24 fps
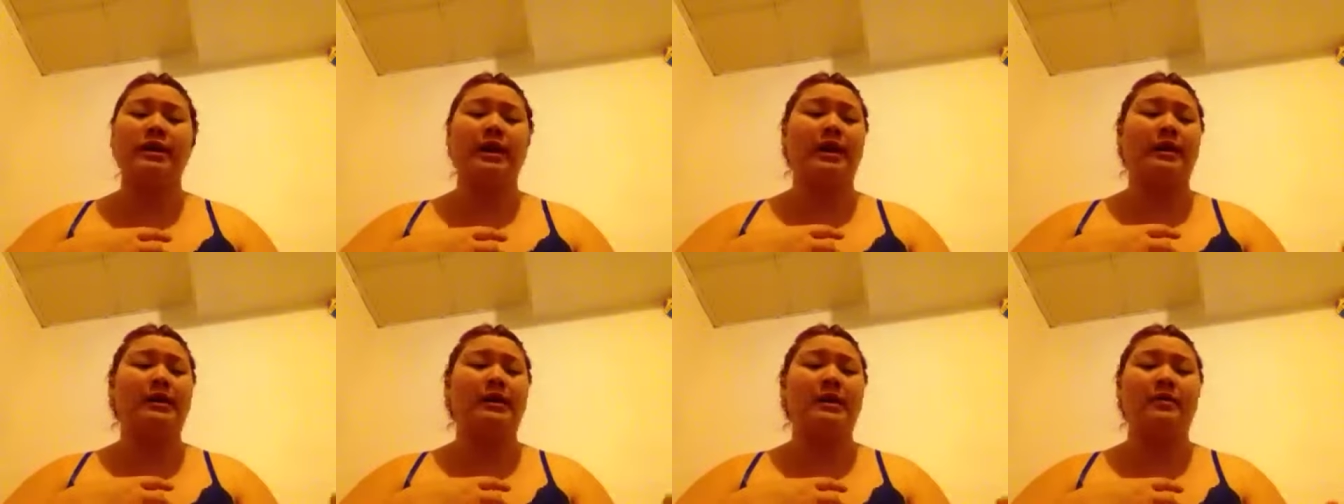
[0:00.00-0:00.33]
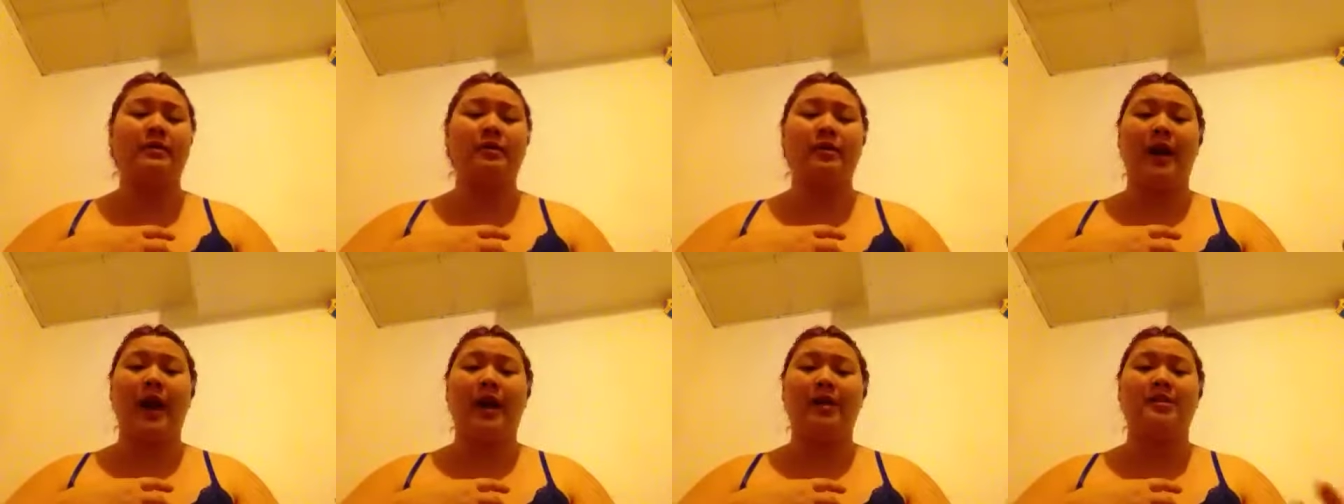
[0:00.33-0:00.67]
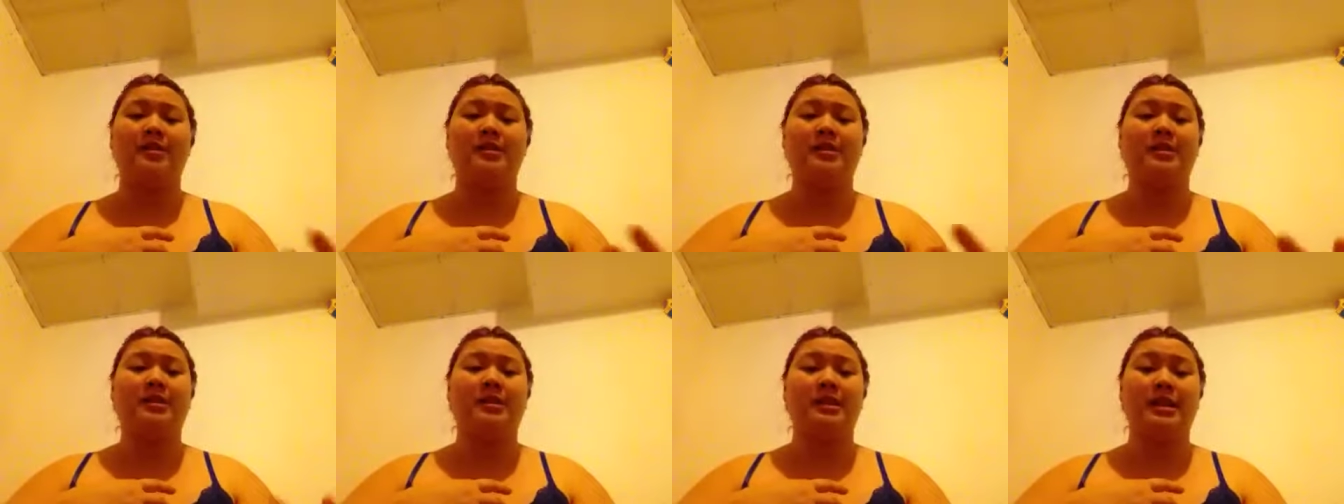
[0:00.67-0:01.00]
that I never
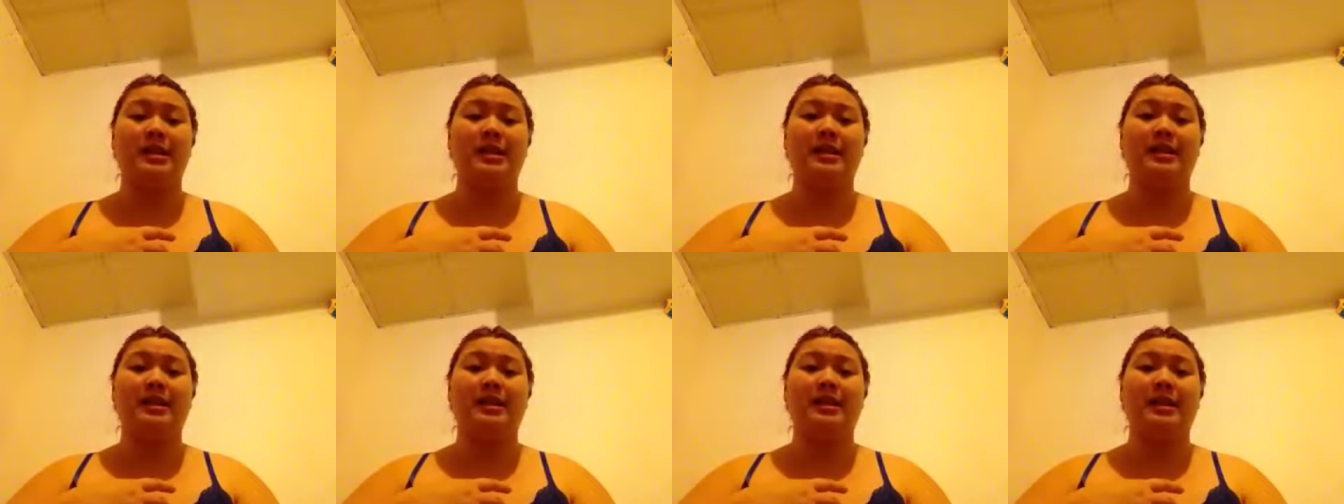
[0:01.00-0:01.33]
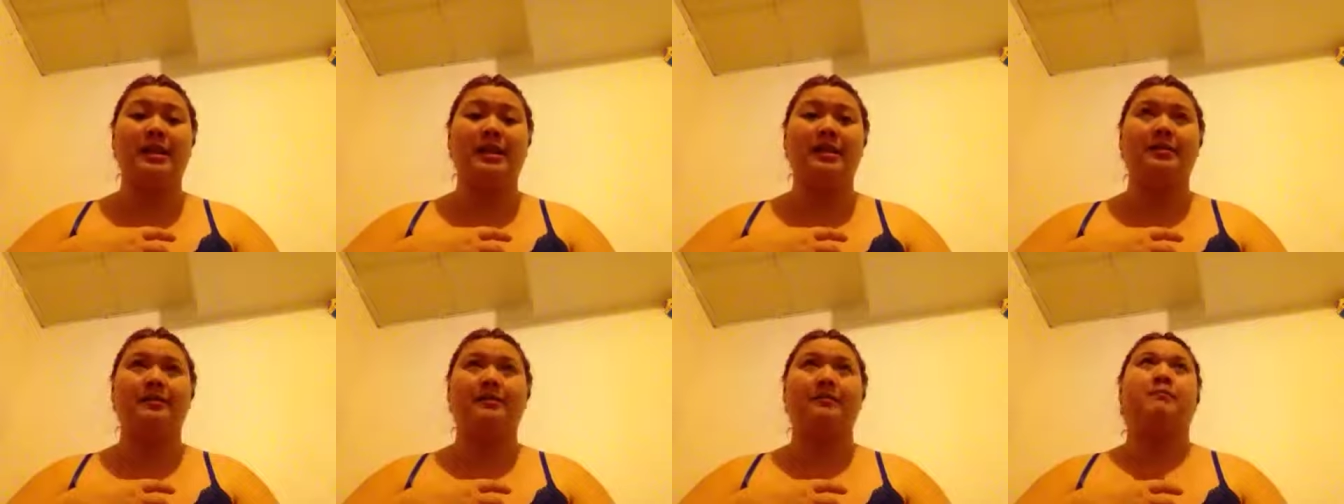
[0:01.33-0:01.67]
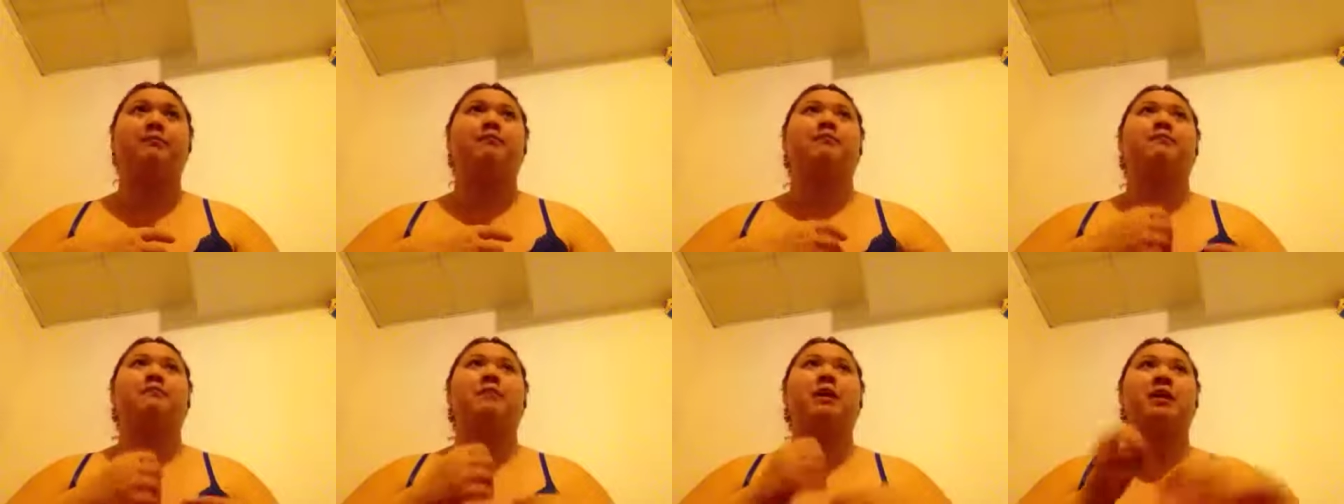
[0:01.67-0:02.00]
actually did get
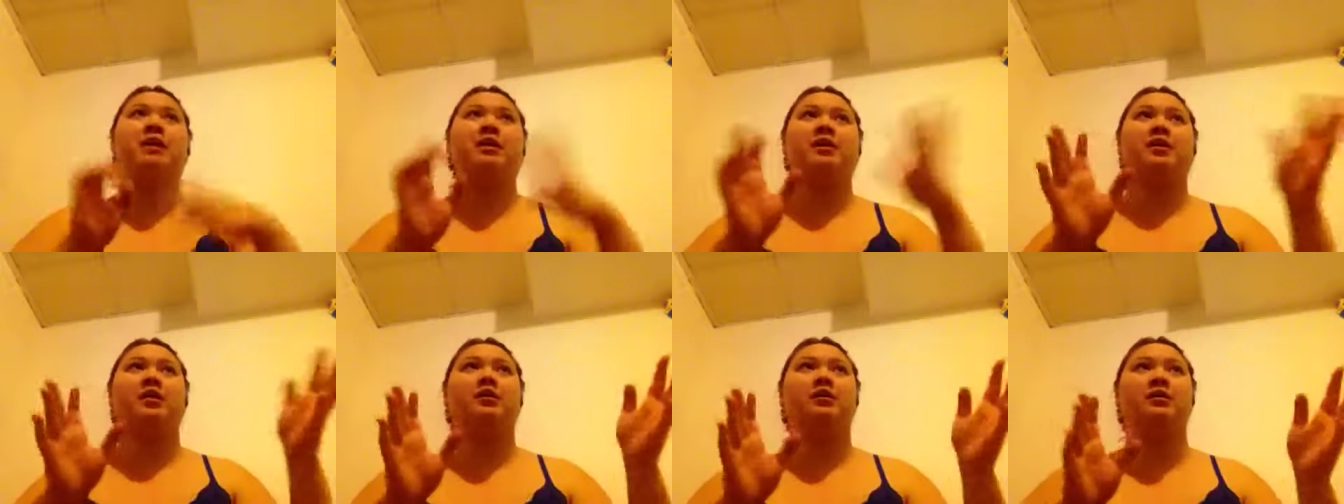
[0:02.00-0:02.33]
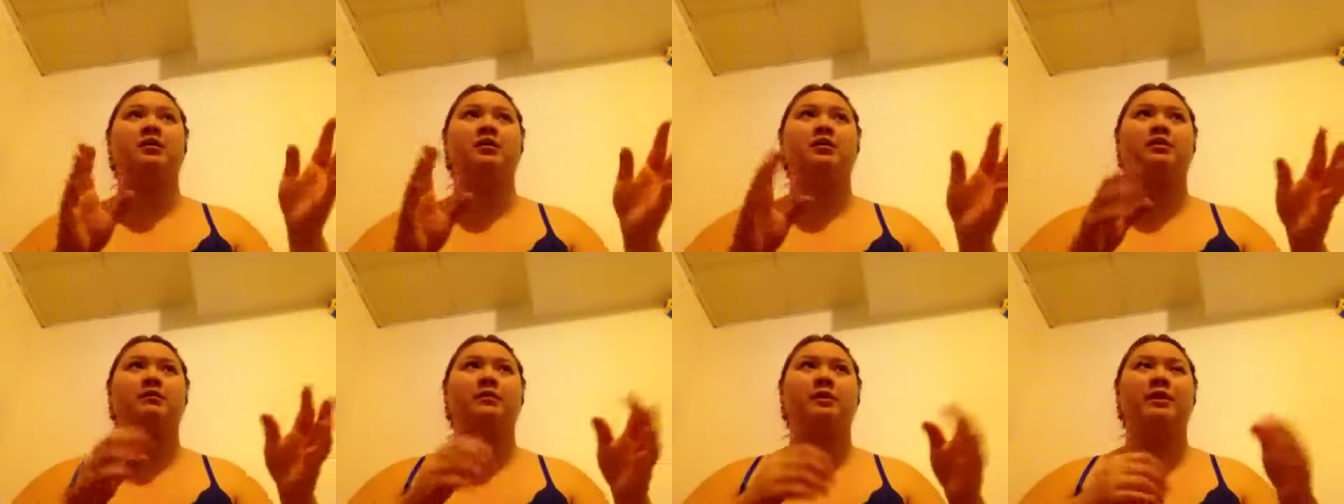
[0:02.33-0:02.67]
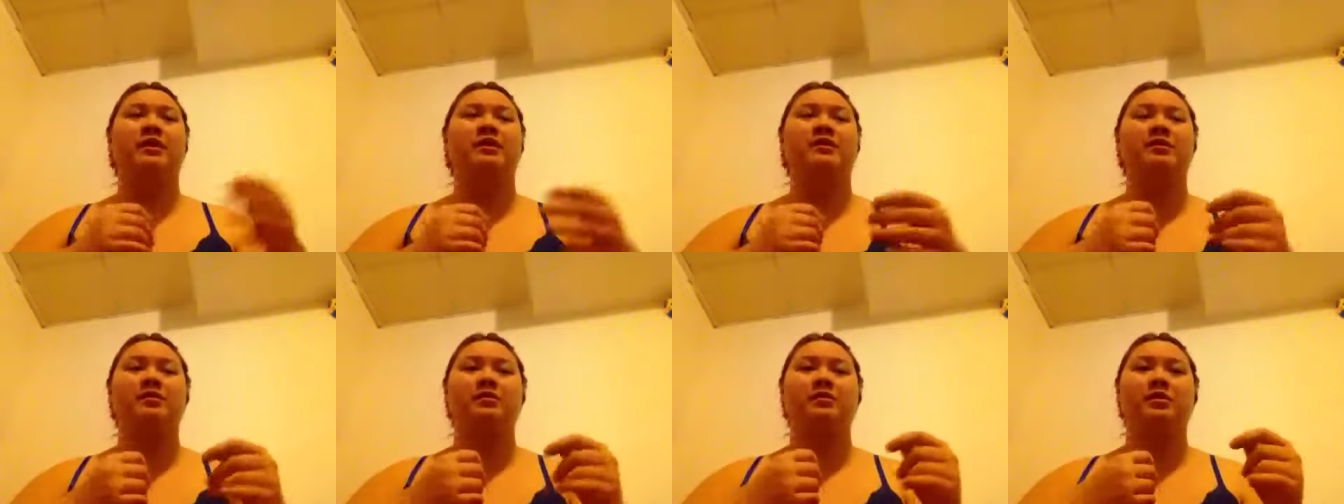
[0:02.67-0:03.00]
make it onto the
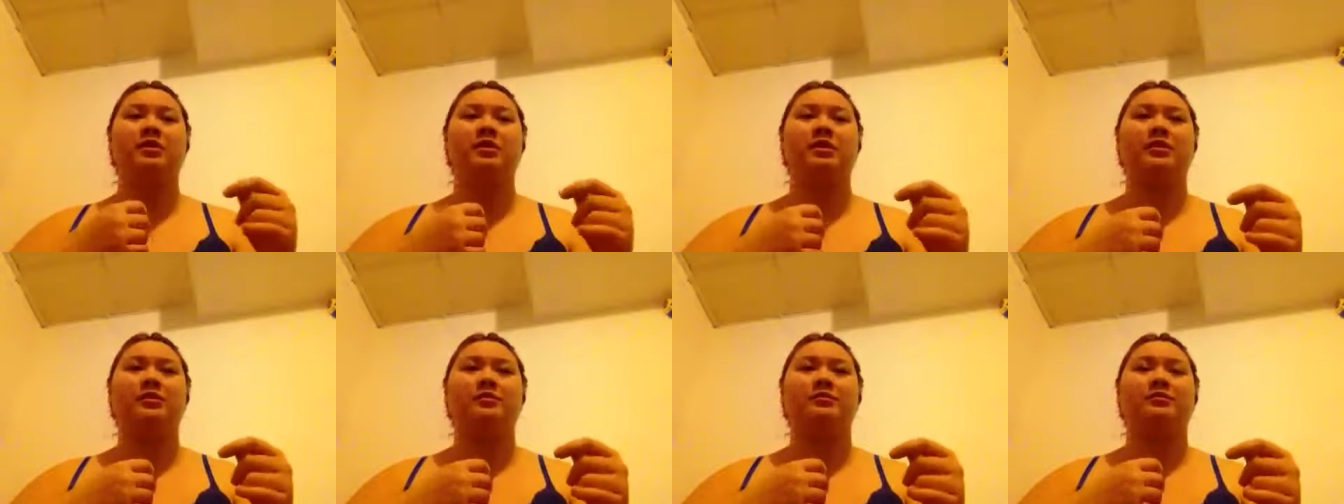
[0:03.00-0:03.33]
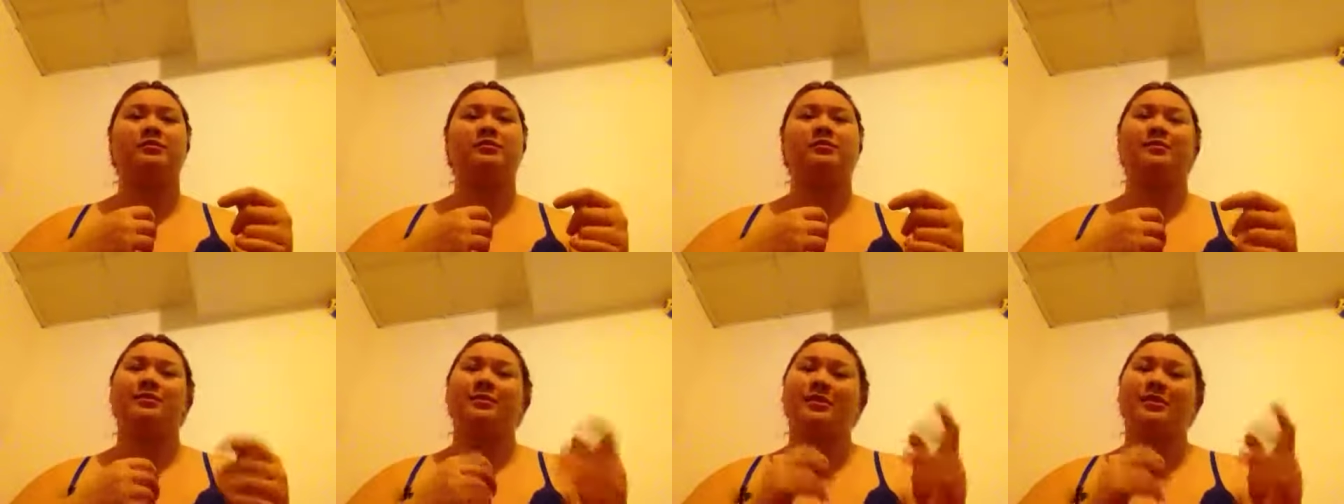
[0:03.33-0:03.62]
big screen?